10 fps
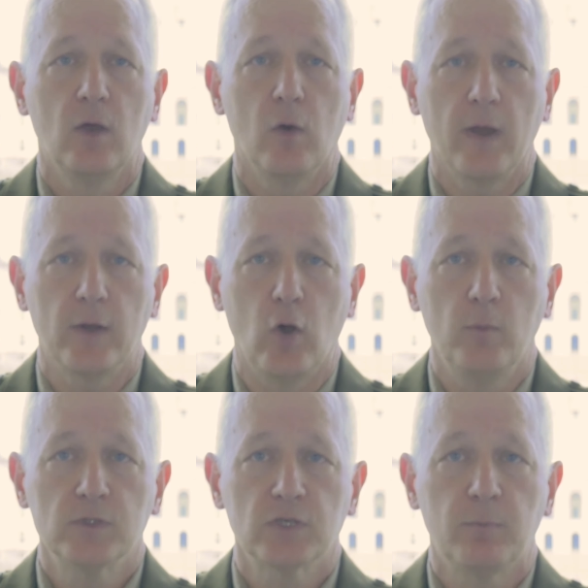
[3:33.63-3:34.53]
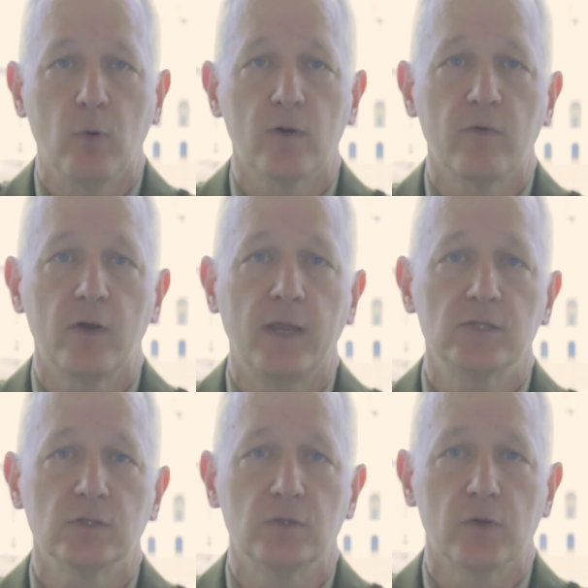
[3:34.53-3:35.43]
or at home in support of our
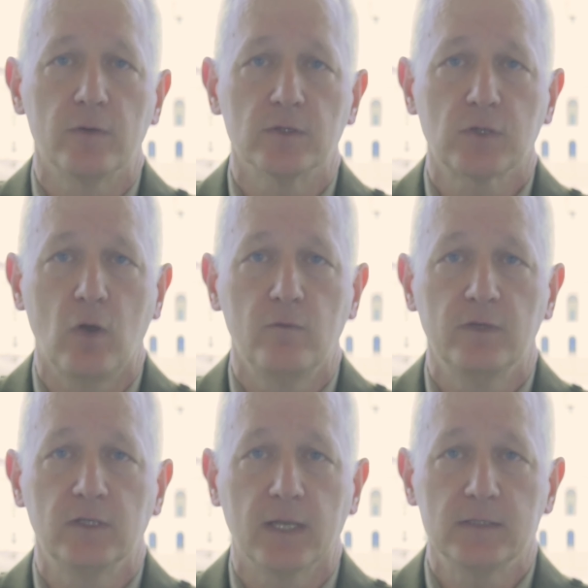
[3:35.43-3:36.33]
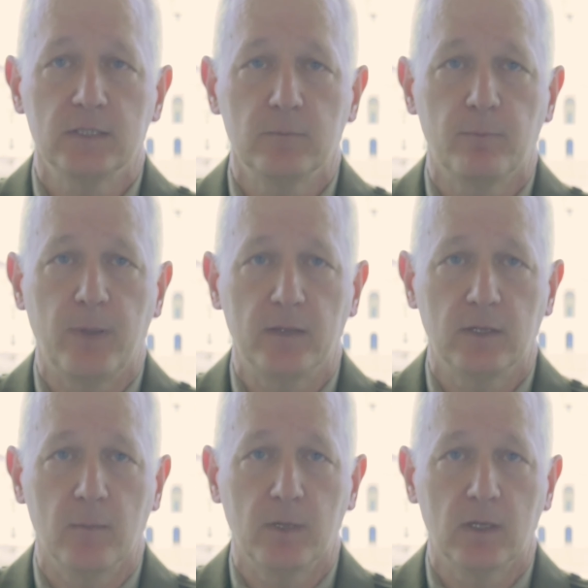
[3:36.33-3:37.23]
nation during this COVID-19
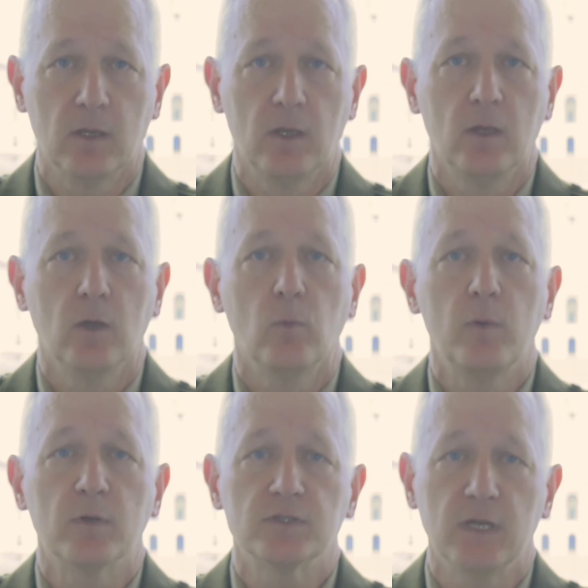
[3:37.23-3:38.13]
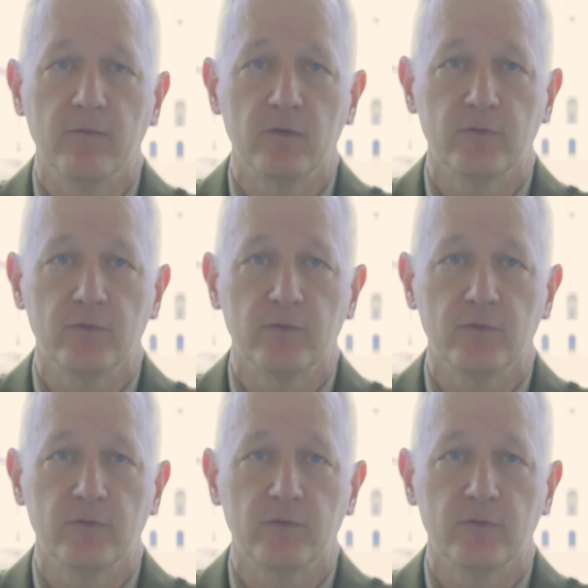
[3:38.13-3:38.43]
pandemic, we must never